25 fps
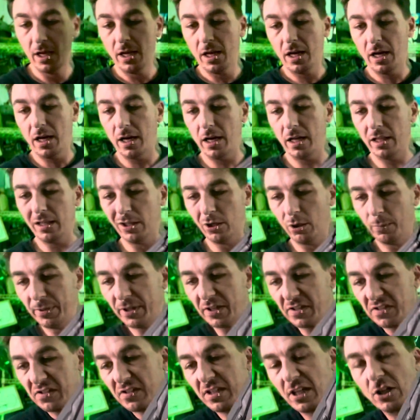A little bit of
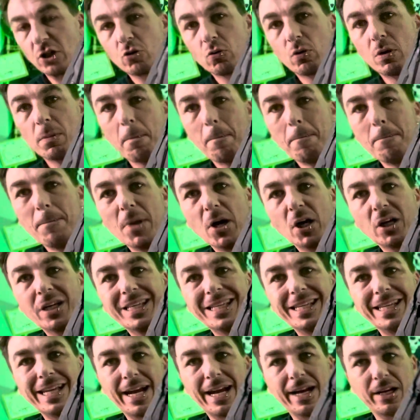Sentry
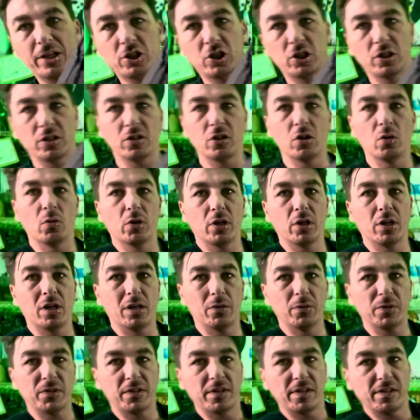monkey action going on
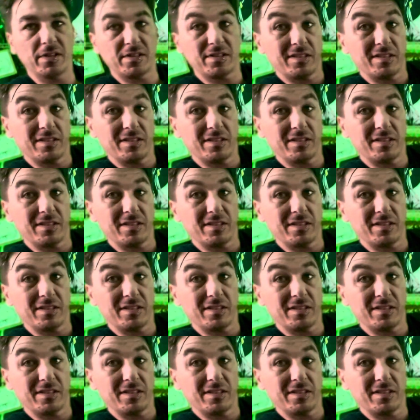with this.